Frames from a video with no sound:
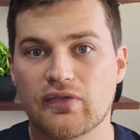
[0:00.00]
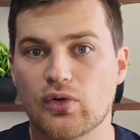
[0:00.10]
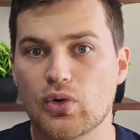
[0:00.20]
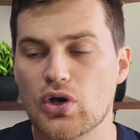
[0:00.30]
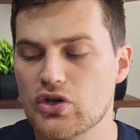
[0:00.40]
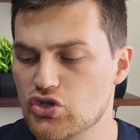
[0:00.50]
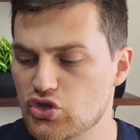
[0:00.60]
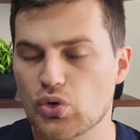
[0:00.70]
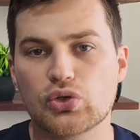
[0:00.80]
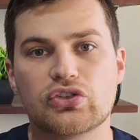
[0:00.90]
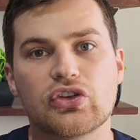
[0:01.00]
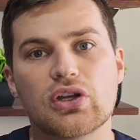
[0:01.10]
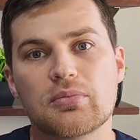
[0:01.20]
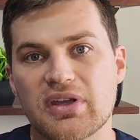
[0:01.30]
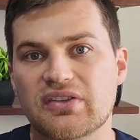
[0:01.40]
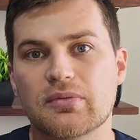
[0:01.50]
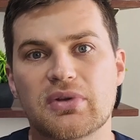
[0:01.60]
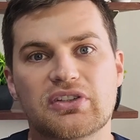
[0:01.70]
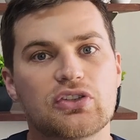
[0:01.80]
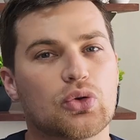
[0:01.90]
for short-term
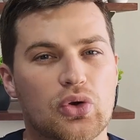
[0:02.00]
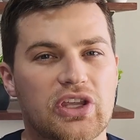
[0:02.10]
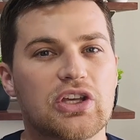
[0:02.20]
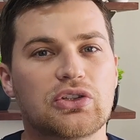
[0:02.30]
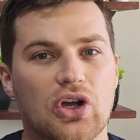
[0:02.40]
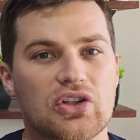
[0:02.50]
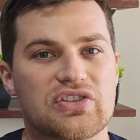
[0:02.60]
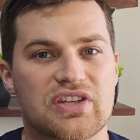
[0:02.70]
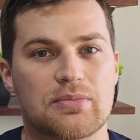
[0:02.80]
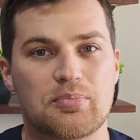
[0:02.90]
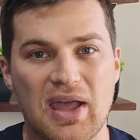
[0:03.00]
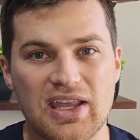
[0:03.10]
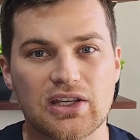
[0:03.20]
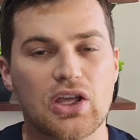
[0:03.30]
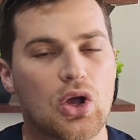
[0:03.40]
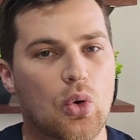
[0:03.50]
intermittent or acute onset pain